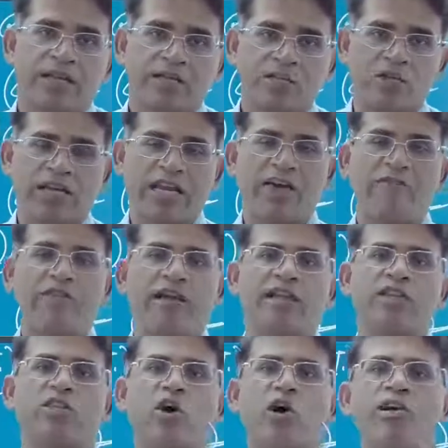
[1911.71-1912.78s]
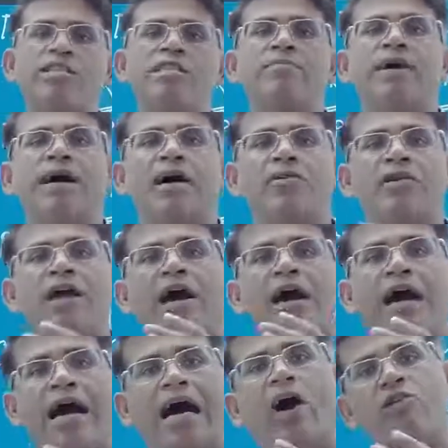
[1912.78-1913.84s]
Geographical thought is about
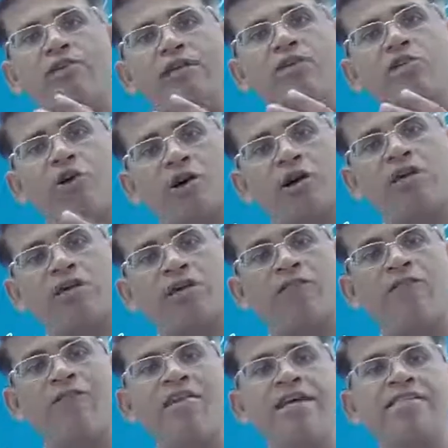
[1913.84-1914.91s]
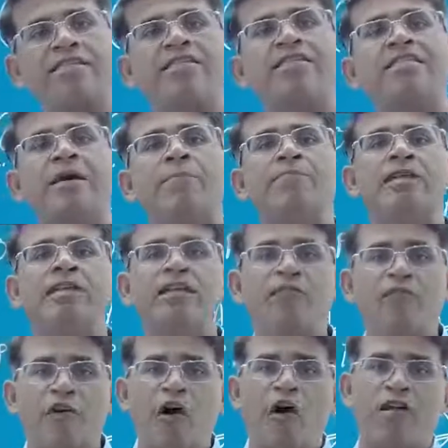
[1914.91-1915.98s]
how did geography as a subject
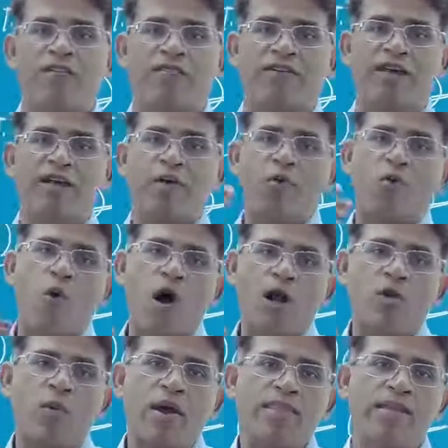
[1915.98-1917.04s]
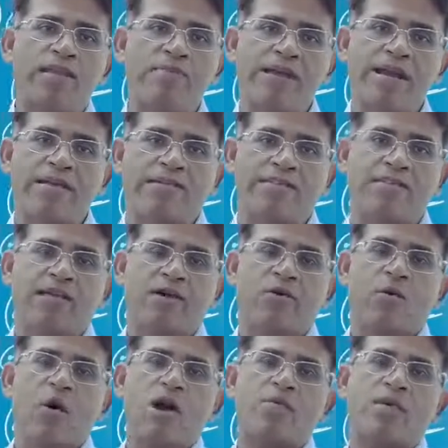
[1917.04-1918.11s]
evolve, what were the debates,
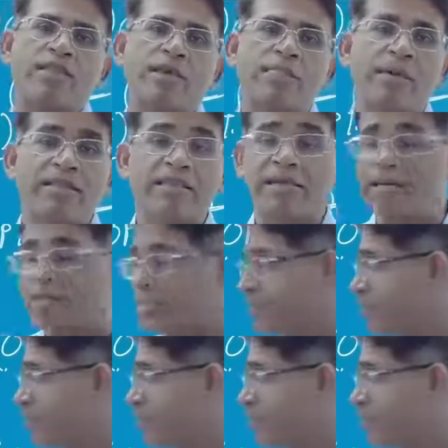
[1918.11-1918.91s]
what were the methods.